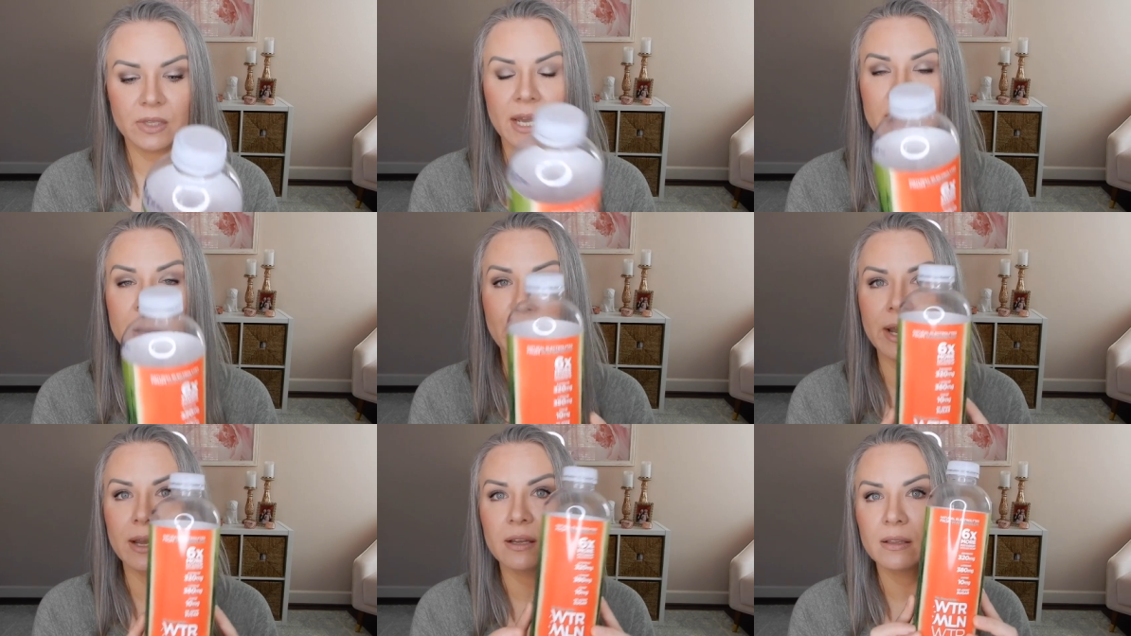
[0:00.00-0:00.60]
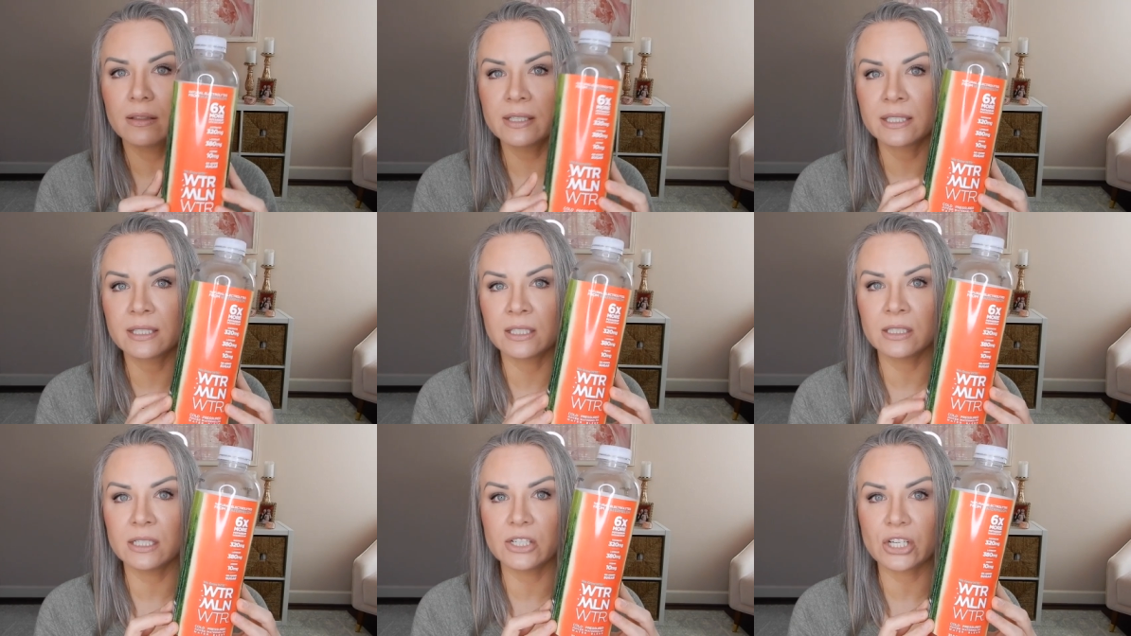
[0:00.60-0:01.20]
Anyway, this
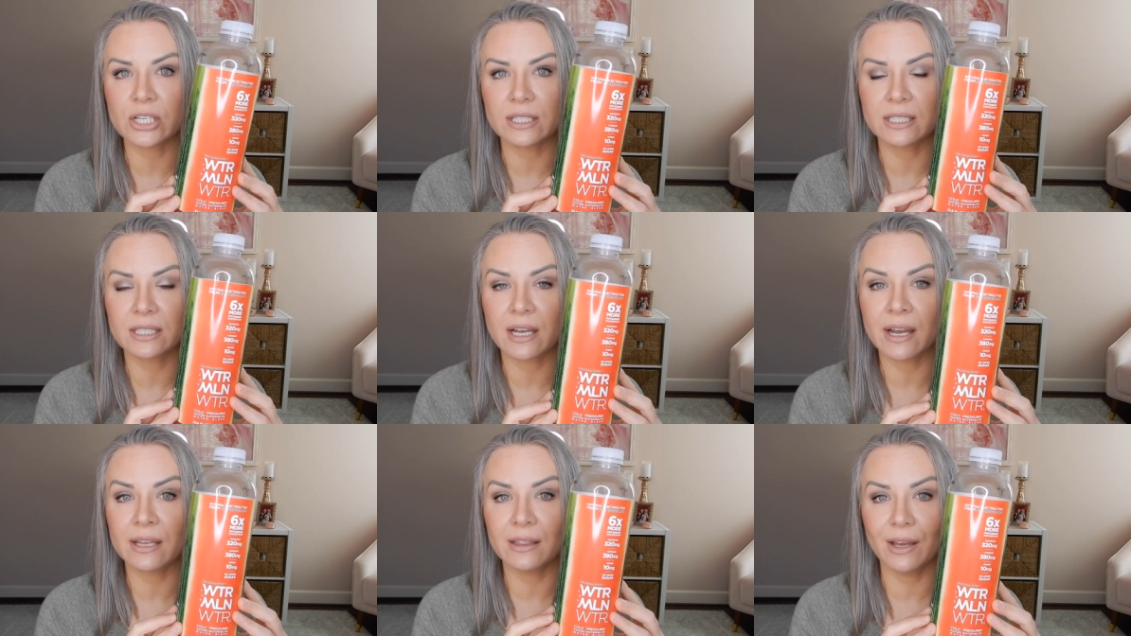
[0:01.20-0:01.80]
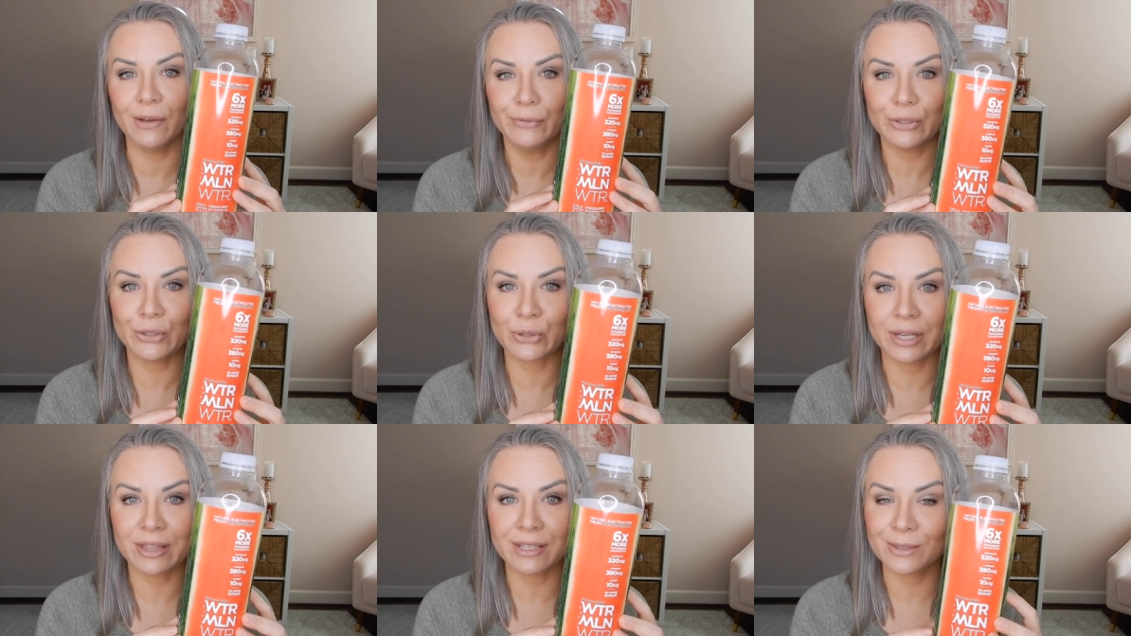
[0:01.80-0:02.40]
is delicious. I love to
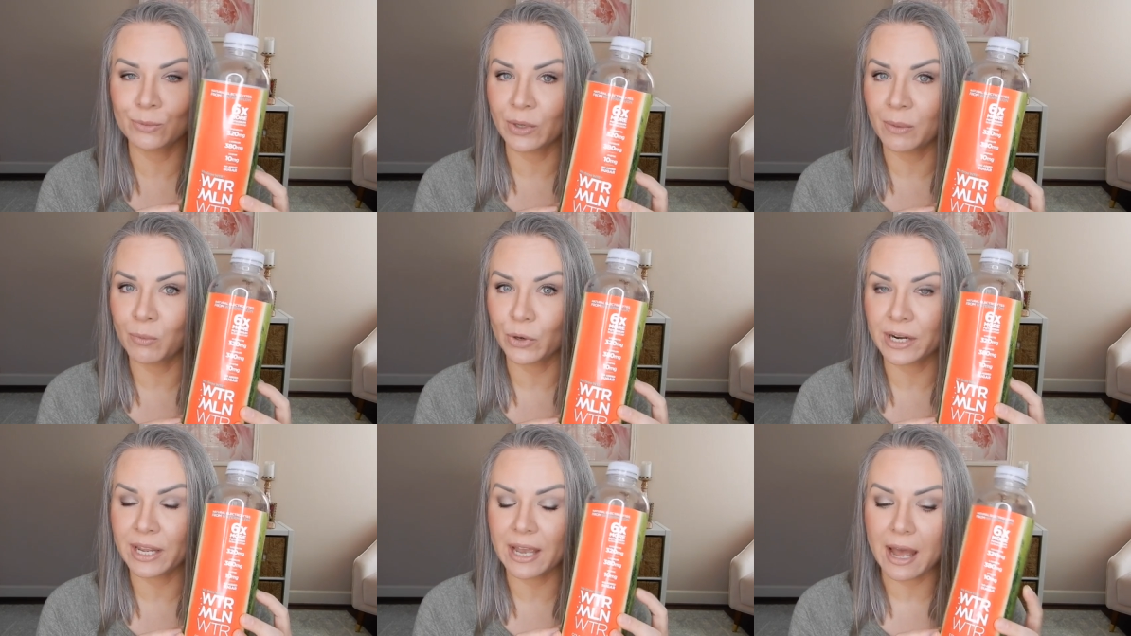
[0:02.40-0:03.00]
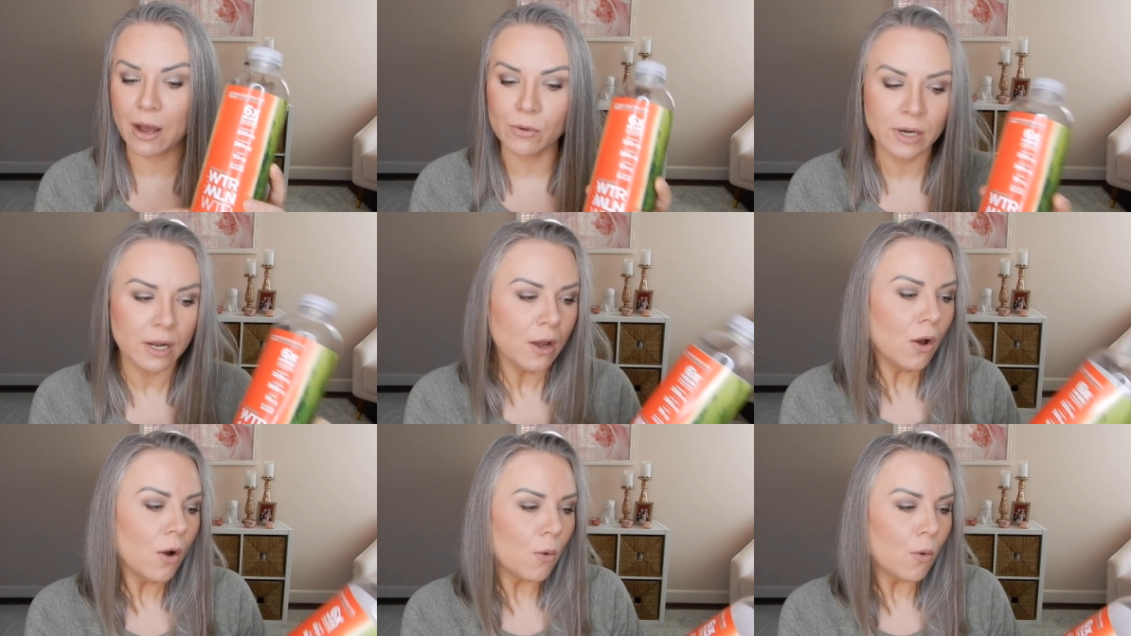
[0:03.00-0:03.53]
drink this when I'm working out.